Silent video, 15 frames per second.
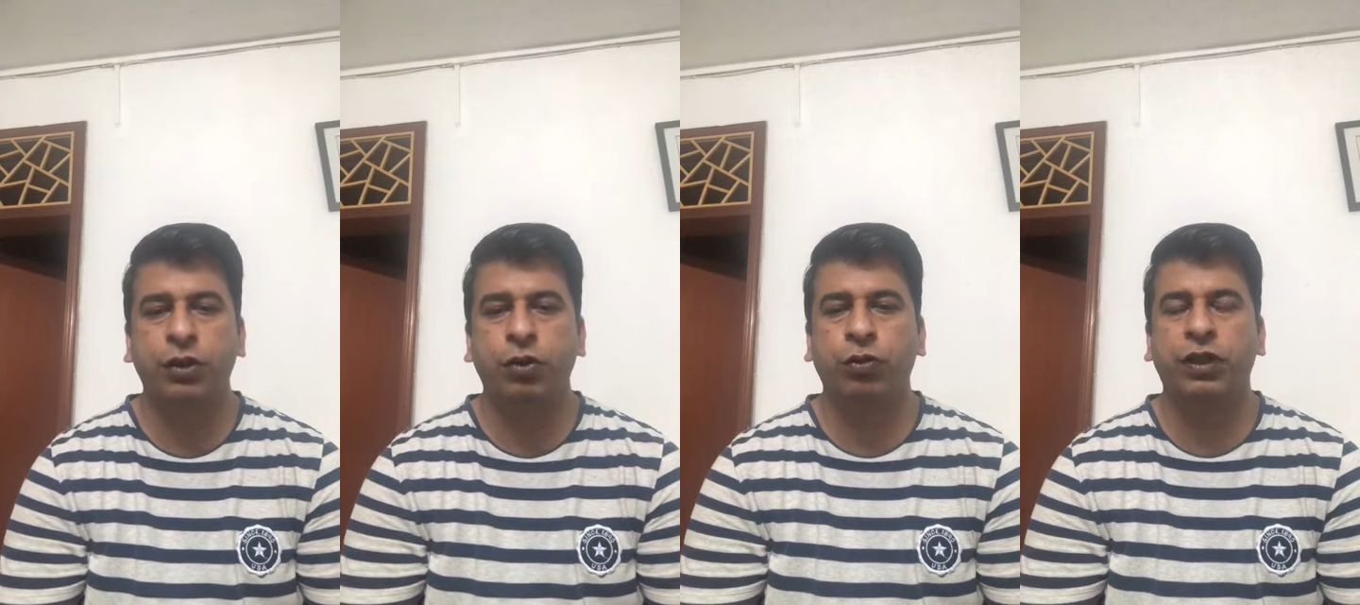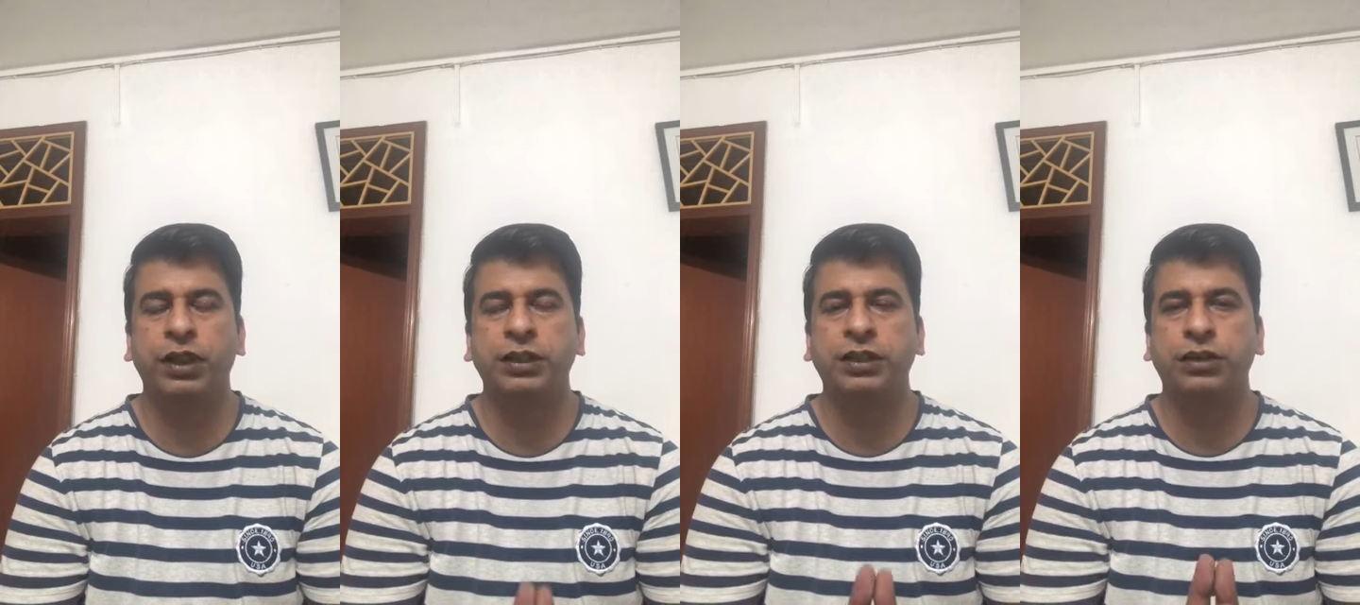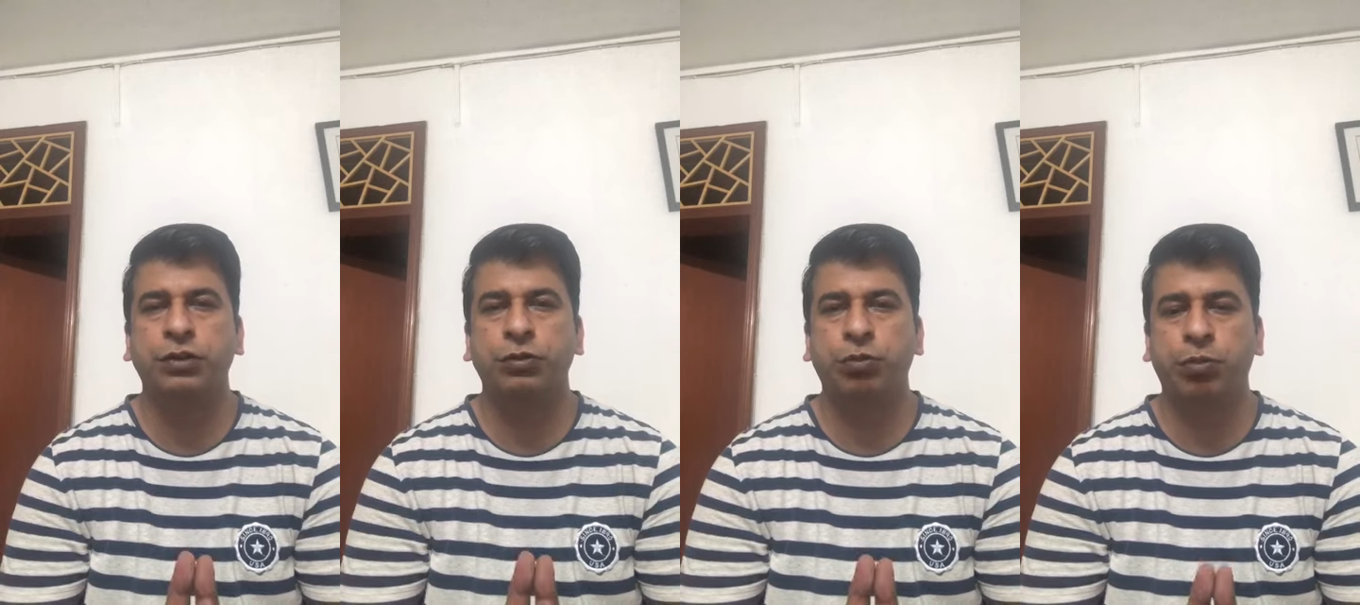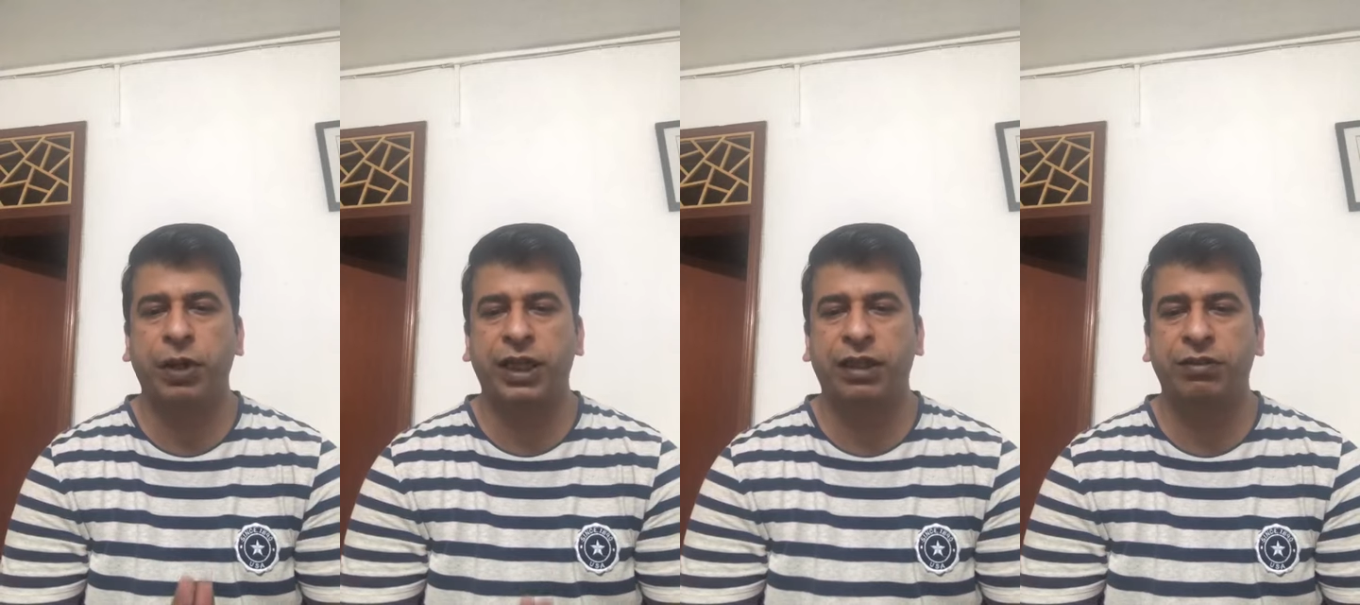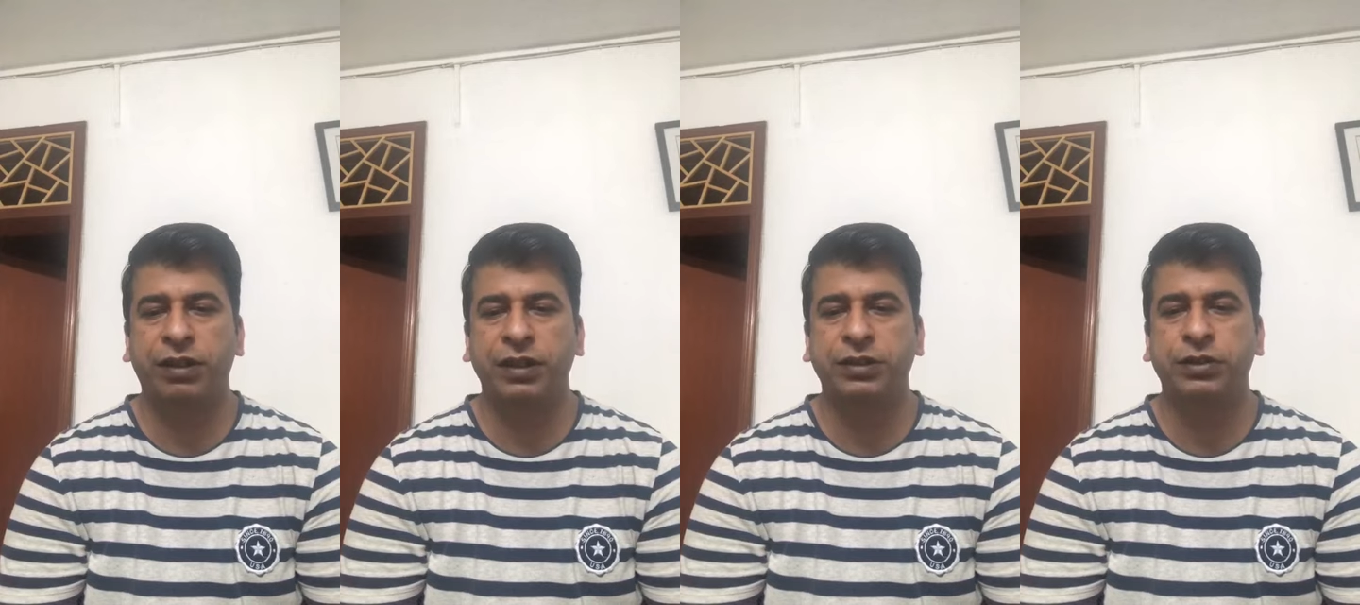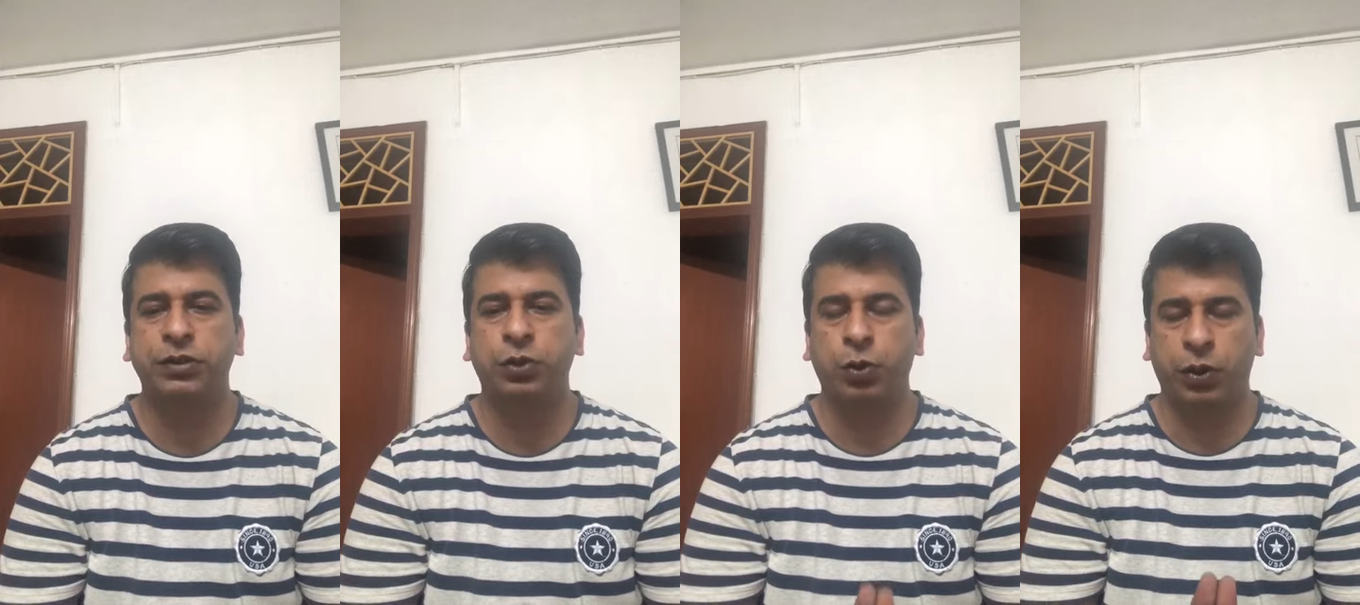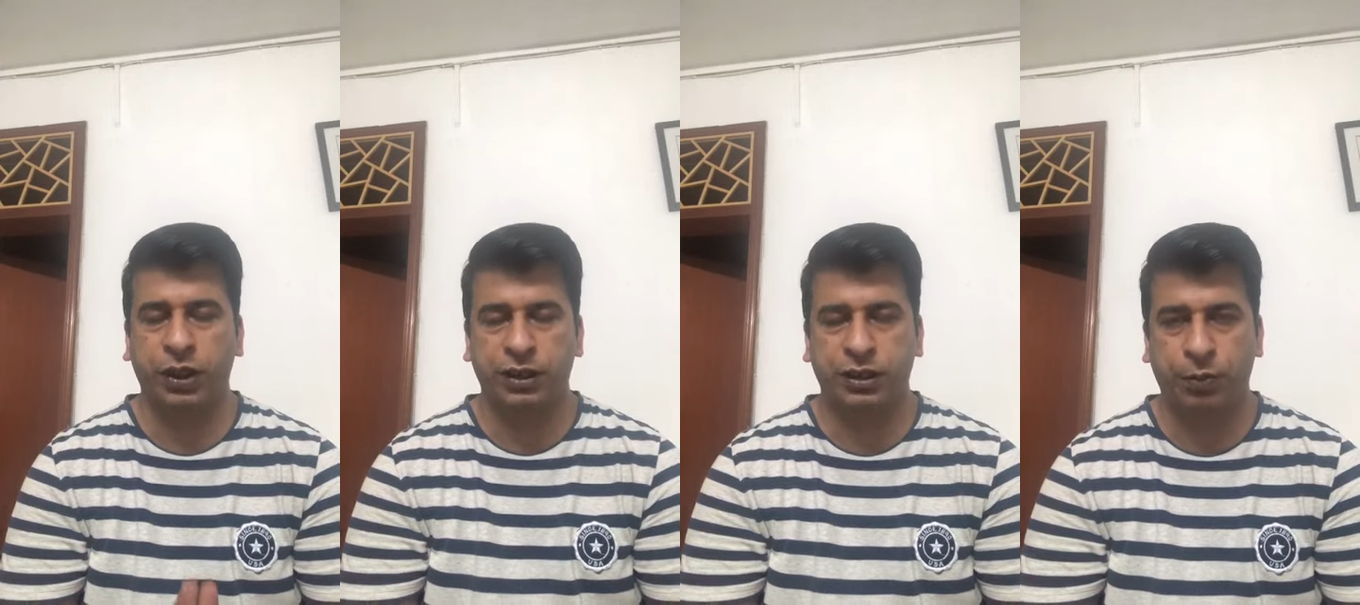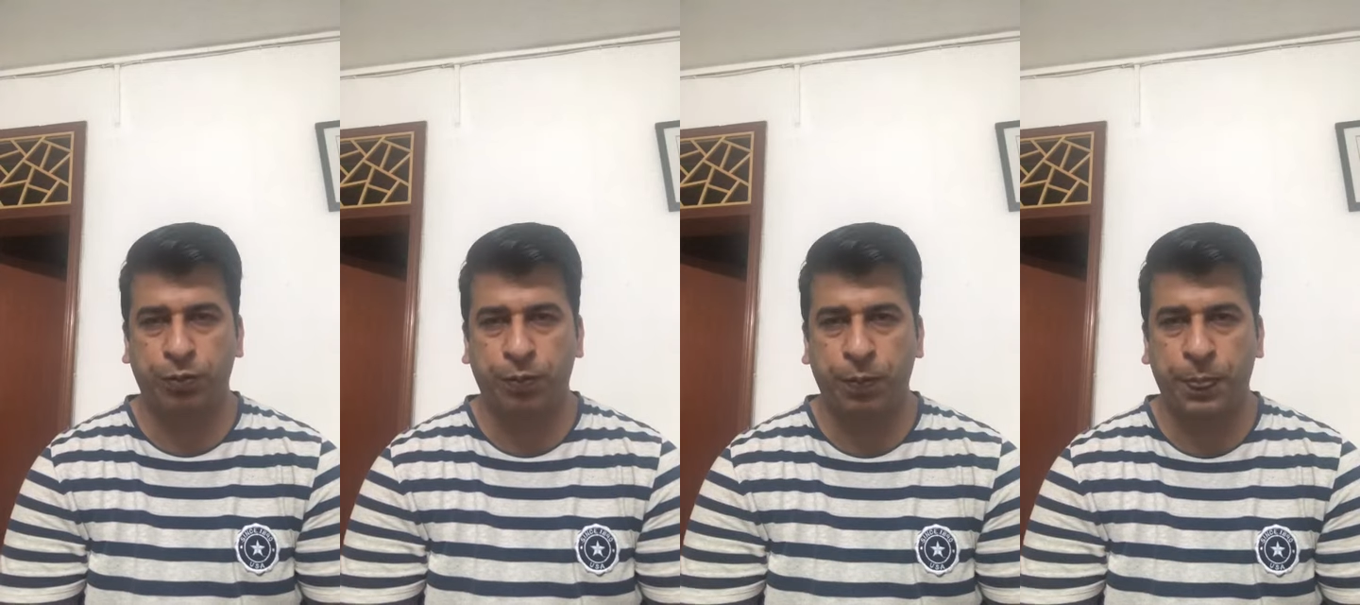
towards metaverse tourism.